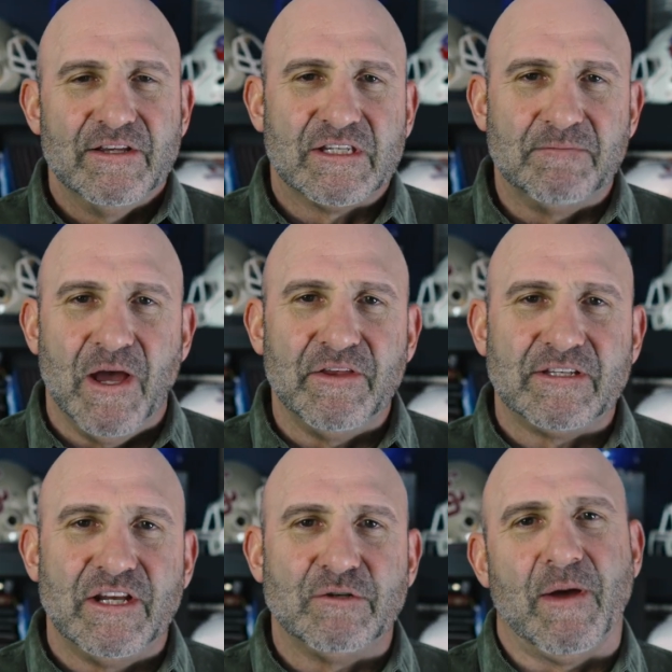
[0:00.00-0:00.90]
smell the
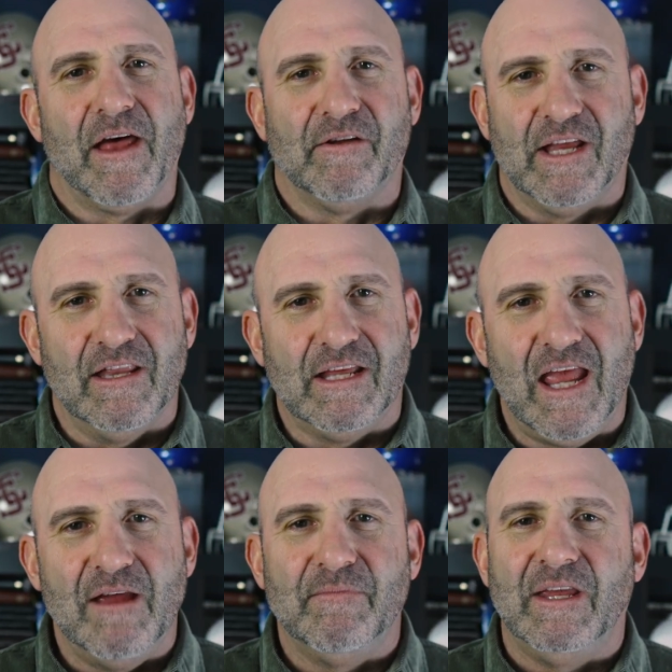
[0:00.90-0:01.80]
stench of battle, get in the
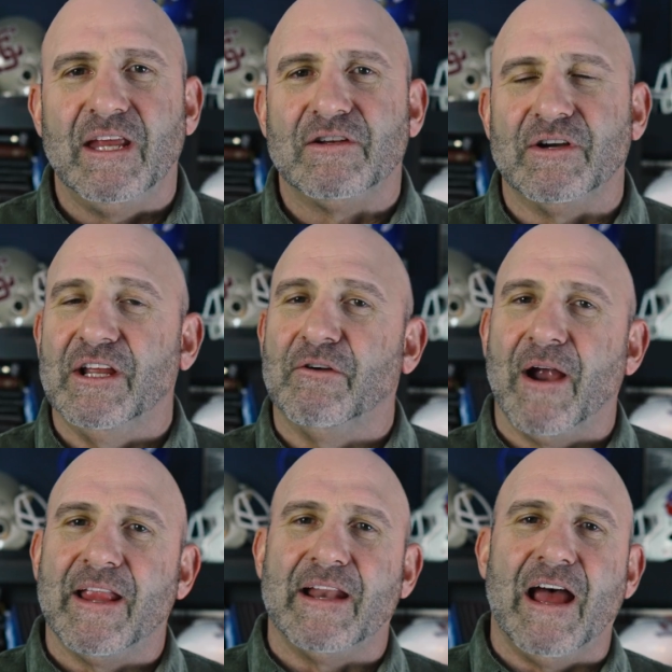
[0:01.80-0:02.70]
game, get dirty,
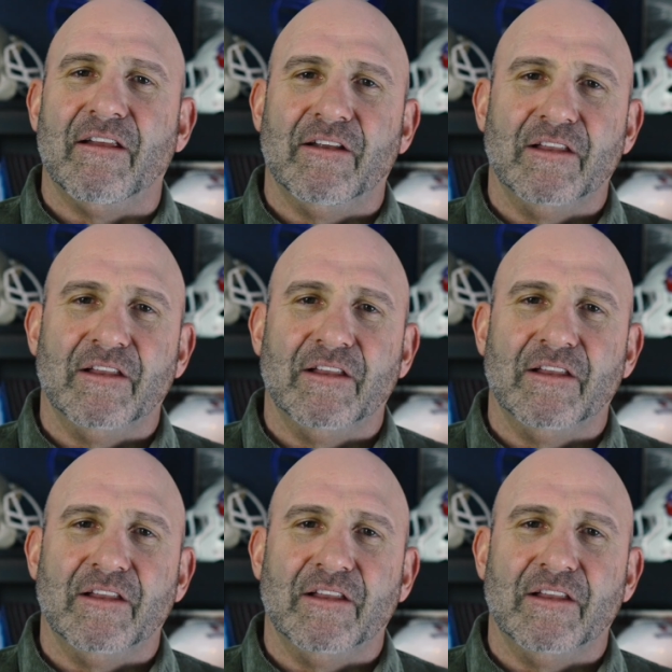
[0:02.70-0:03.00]
grind it out,